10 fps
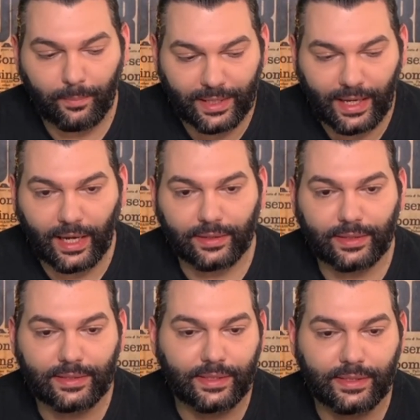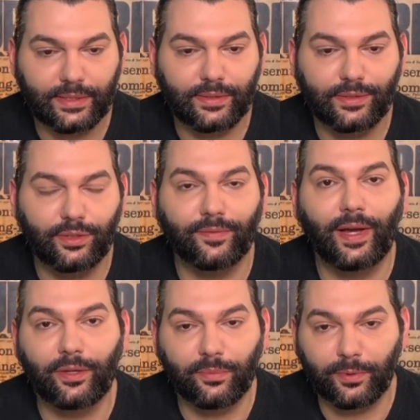But yeah, this is sort of
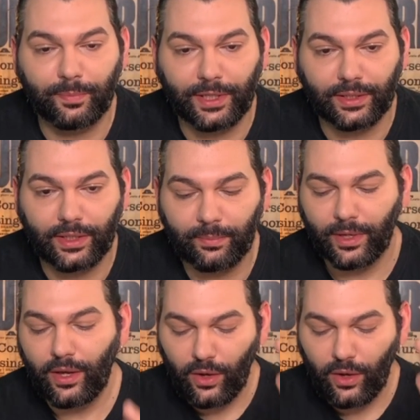how you prepare them.